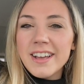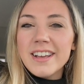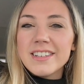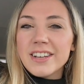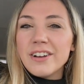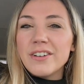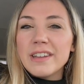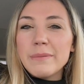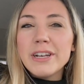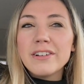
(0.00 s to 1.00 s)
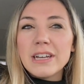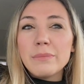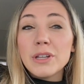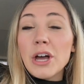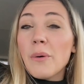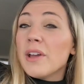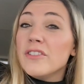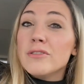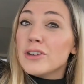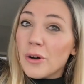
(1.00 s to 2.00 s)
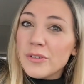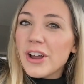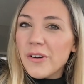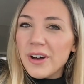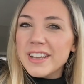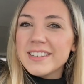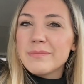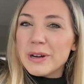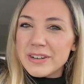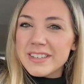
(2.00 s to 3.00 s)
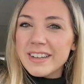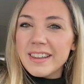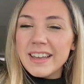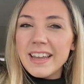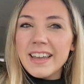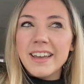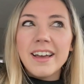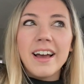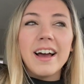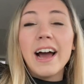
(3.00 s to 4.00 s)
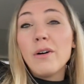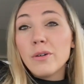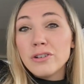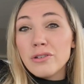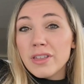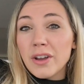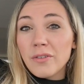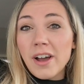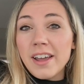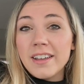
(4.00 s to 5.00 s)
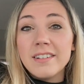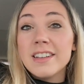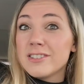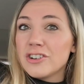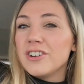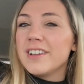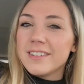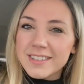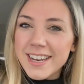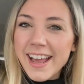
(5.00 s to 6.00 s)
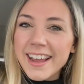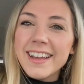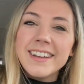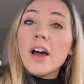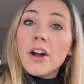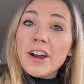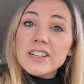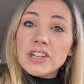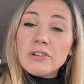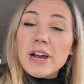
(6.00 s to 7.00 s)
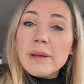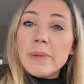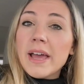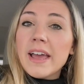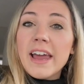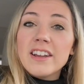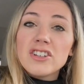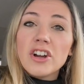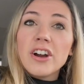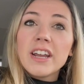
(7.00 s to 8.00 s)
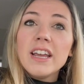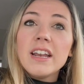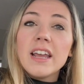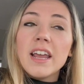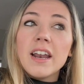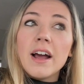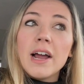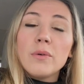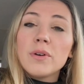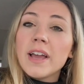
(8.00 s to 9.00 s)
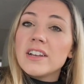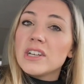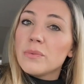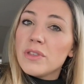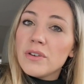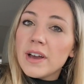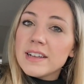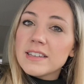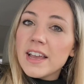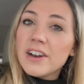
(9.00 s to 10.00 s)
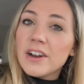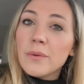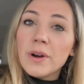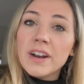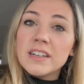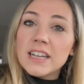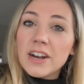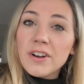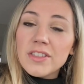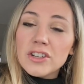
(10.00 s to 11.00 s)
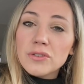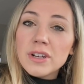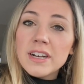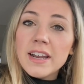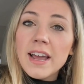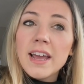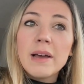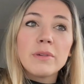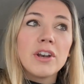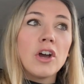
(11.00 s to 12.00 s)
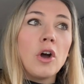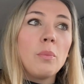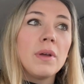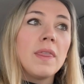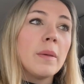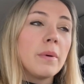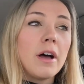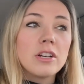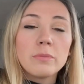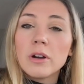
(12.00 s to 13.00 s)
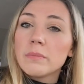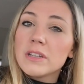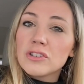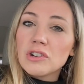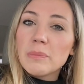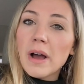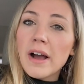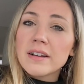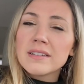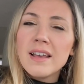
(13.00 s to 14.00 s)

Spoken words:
So let me know down below if you don't know us personally, how old you think Ryan is turning today. All right, so I'm headed to Target and I will catch in with you guys later. We're gonna decorate the tree today. I'm gonna open the Poshmark Mystery Box.